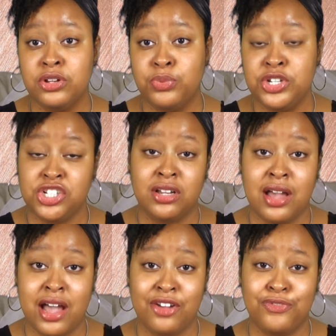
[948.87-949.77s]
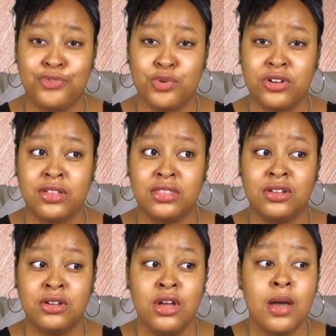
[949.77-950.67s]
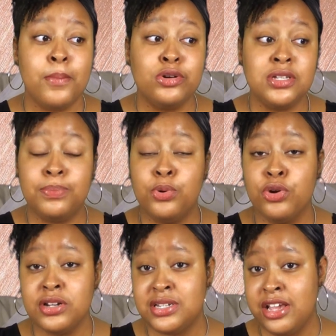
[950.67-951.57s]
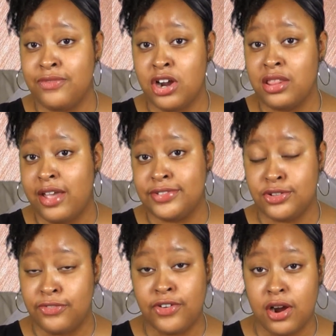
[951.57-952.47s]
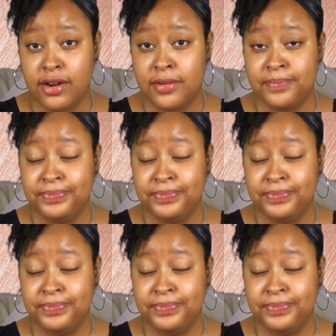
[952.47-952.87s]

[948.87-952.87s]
we should have got for the most important day of our life so far.